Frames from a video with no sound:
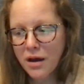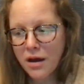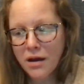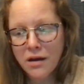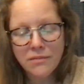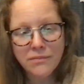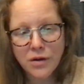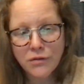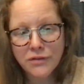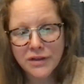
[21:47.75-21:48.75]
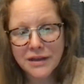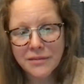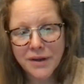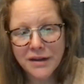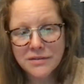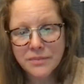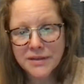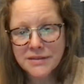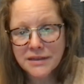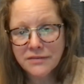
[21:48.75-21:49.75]
are really impacted by
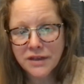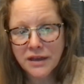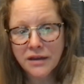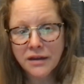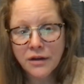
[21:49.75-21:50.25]
safety.